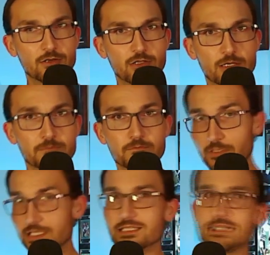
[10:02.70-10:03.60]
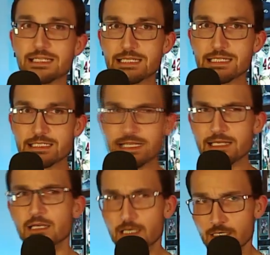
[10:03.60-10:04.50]
alarm, but this idiot
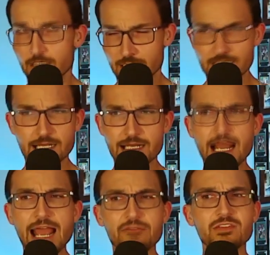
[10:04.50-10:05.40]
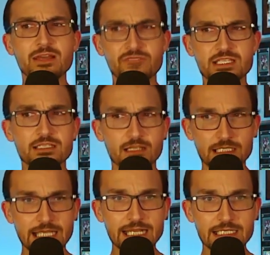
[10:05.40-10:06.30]
did. And heavy emphasis on
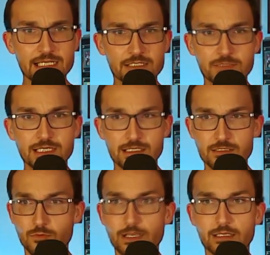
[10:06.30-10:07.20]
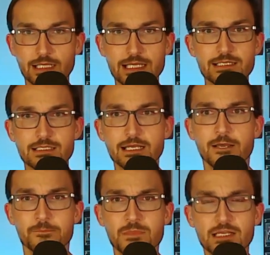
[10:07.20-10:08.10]
the idiot because, well, his
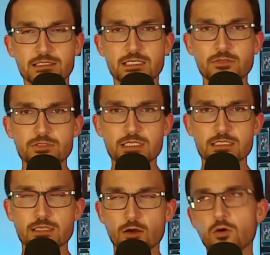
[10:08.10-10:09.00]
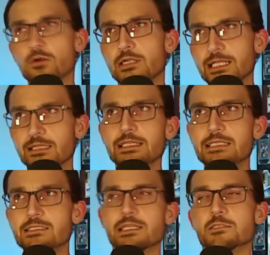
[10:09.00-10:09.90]
excuses, or at
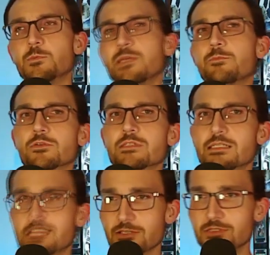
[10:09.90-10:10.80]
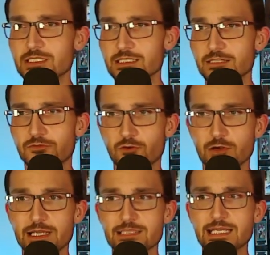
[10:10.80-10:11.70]
least his people's excuses
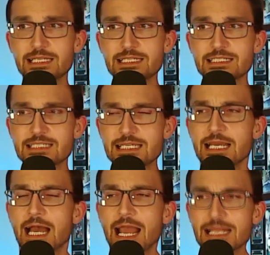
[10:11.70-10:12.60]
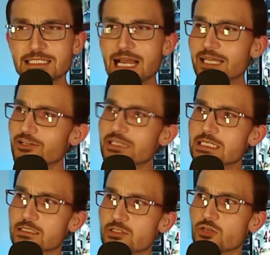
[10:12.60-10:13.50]
for his idiocy, it's either he
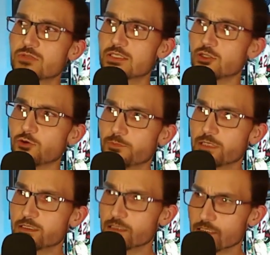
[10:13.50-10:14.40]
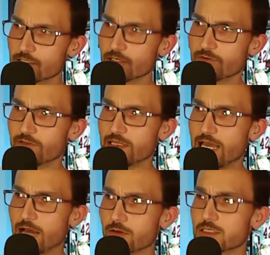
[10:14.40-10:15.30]
is too stupid to serve in the
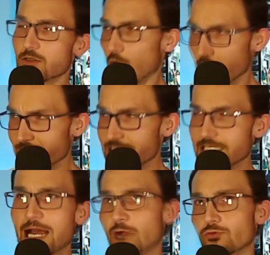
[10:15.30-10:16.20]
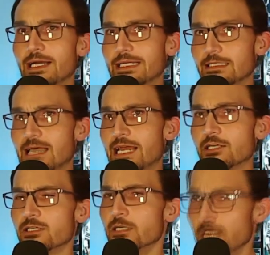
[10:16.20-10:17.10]
House or he's an outright
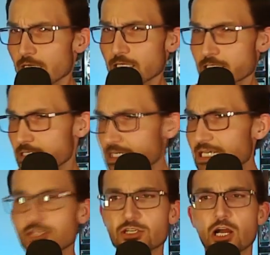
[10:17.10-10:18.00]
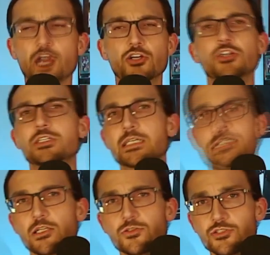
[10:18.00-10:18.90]
liar. Neither are good
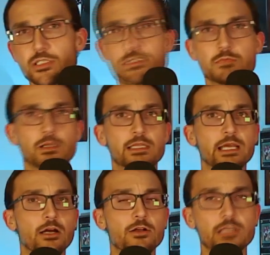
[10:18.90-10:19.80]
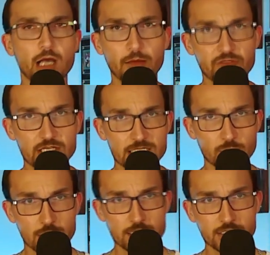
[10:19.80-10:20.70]
conclusions, but they are the obvious
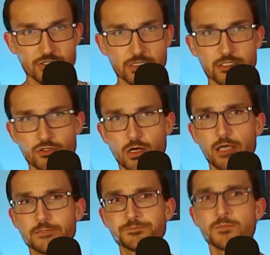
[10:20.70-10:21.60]
ones that you can draw.